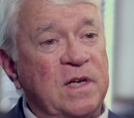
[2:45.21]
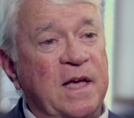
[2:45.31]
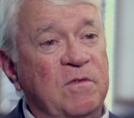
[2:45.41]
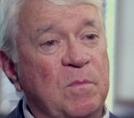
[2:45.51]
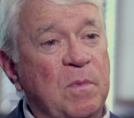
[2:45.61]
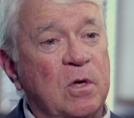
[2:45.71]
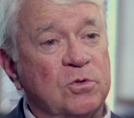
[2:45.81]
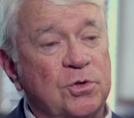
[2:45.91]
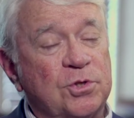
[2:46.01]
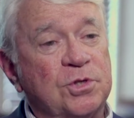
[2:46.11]
David
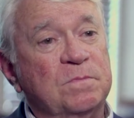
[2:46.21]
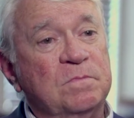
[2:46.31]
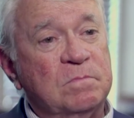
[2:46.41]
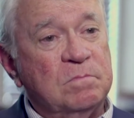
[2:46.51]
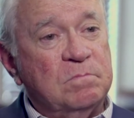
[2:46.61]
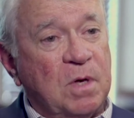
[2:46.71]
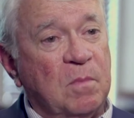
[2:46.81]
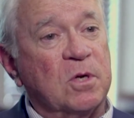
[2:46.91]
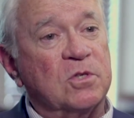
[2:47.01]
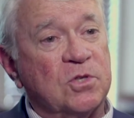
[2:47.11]
Belcher's
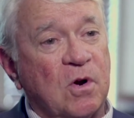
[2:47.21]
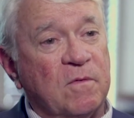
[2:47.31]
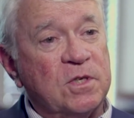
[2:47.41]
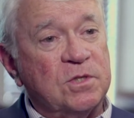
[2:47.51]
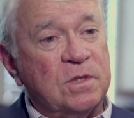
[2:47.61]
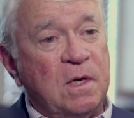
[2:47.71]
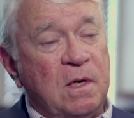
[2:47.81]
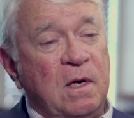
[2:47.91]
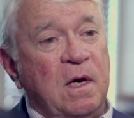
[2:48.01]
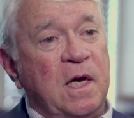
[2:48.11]
public service.
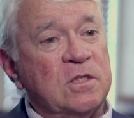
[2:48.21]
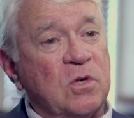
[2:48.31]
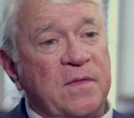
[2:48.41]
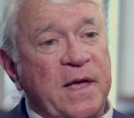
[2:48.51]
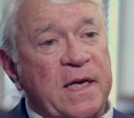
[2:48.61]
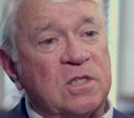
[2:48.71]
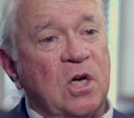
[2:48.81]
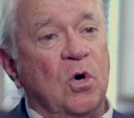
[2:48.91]
And so I think it's